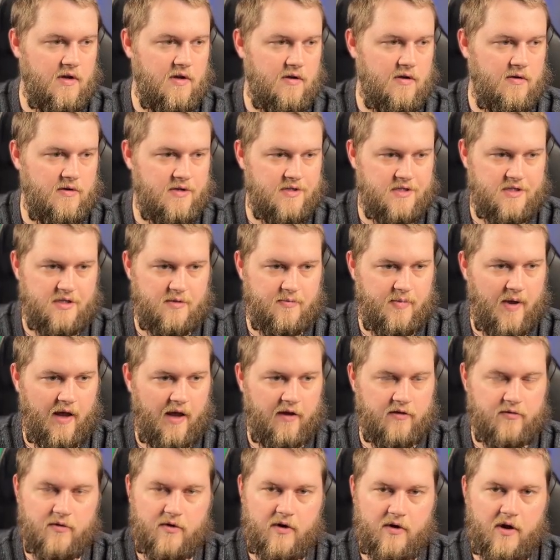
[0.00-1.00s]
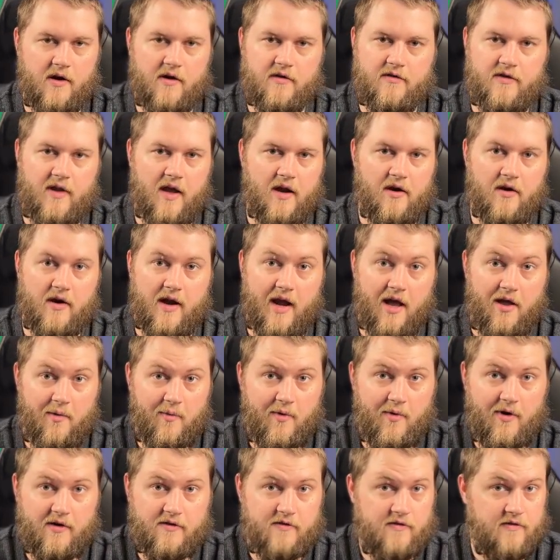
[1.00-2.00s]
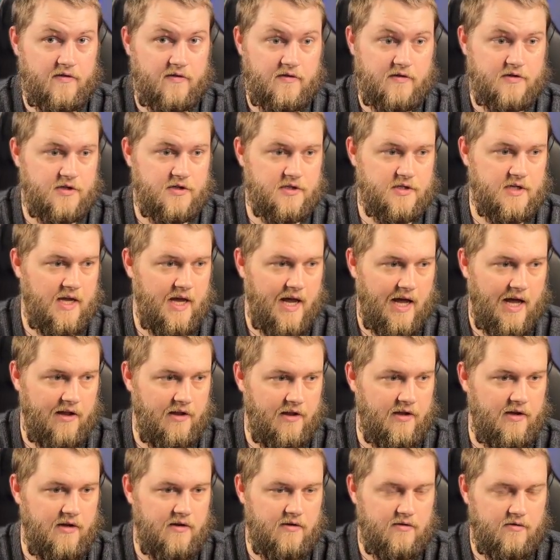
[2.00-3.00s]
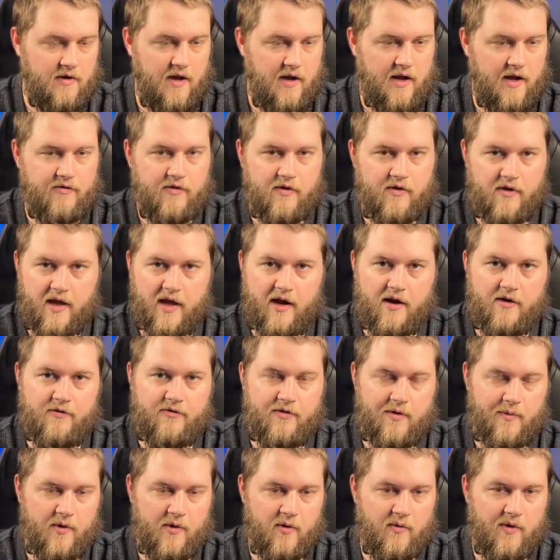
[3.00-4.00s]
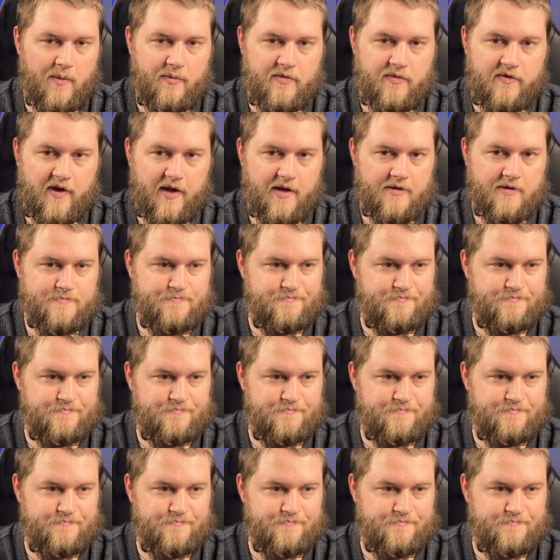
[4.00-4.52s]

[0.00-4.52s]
which the password on standard Kali boxes is just Kali, right, if you get it from their website.